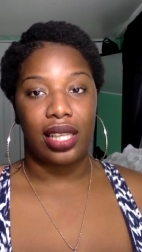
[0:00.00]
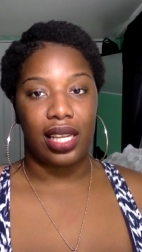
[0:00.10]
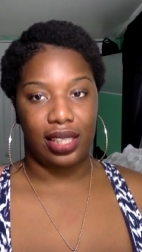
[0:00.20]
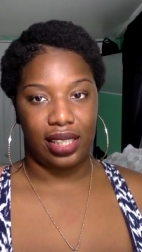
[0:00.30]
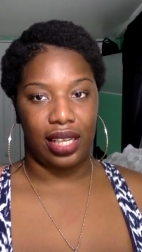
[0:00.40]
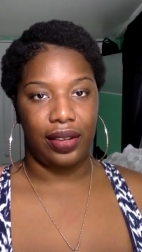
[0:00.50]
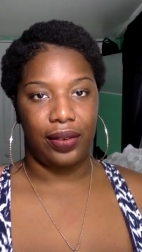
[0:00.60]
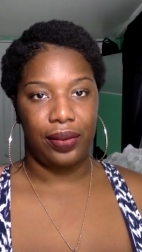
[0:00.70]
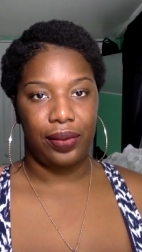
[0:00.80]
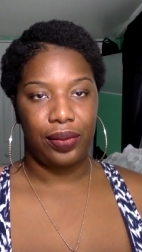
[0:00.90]
that sit.
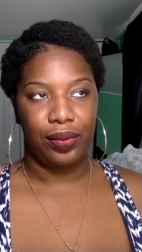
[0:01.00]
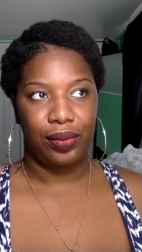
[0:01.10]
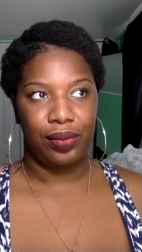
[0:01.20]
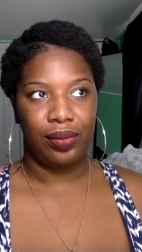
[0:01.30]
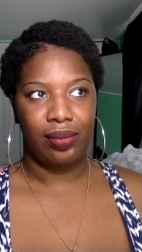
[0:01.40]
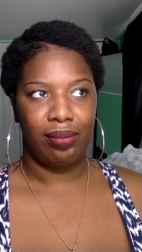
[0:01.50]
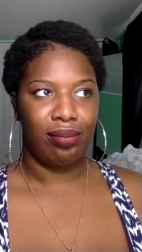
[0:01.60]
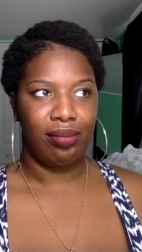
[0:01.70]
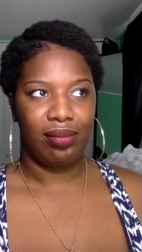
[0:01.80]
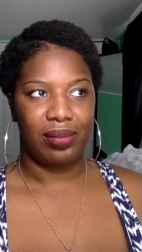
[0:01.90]

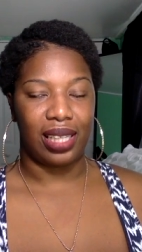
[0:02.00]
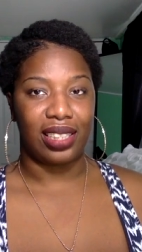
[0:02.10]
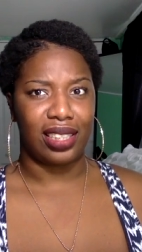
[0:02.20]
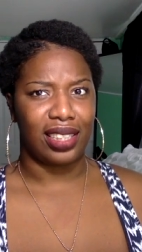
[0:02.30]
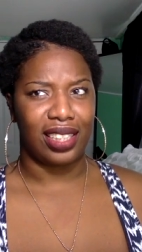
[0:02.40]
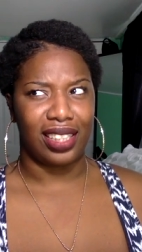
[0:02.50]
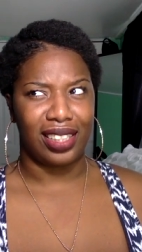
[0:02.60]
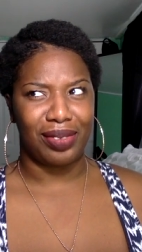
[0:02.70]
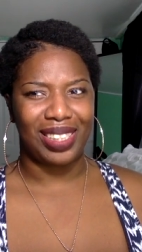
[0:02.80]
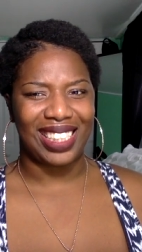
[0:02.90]
Actually, it's still in
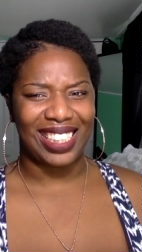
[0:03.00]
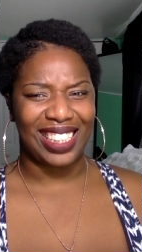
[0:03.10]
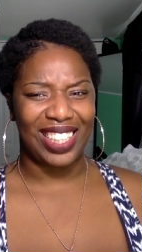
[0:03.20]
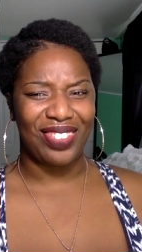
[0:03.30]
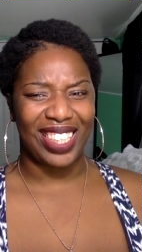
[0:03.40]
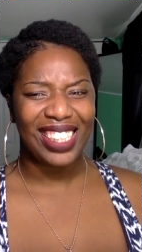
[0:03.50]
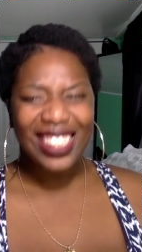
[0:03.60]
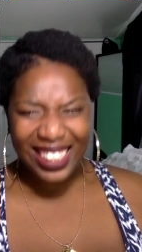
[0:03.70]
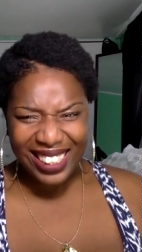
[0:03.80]
there because it's leave-in.